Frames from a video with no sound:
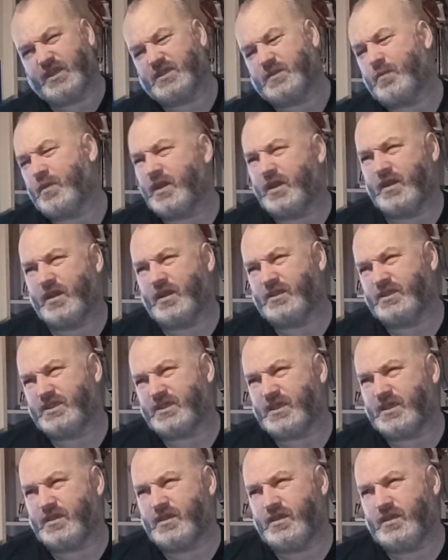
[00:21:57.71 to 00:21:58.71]
It's been, I'd
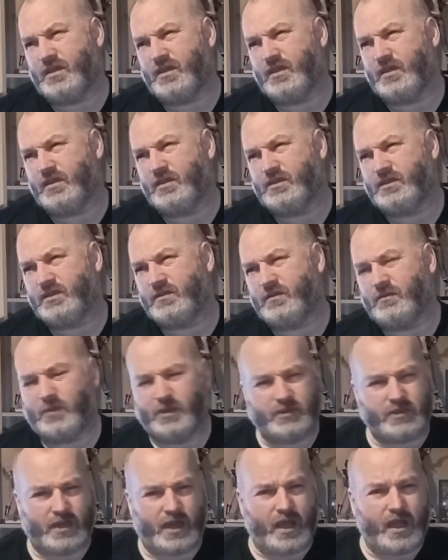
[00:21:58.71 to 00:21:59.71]
say, a
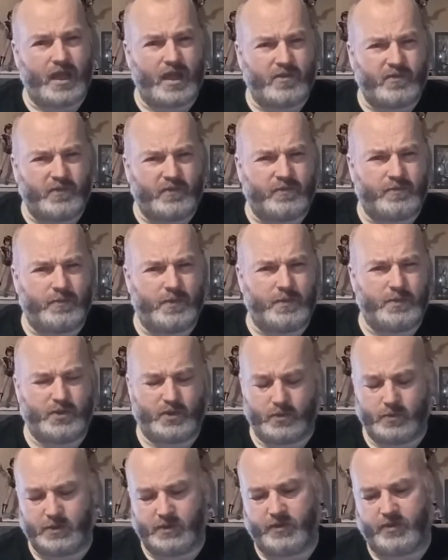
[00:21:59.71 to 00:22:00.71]
month and a half, maybe
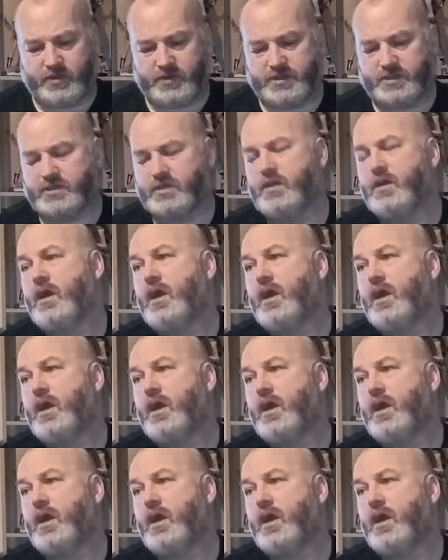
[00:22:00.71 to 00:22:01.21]
2 months.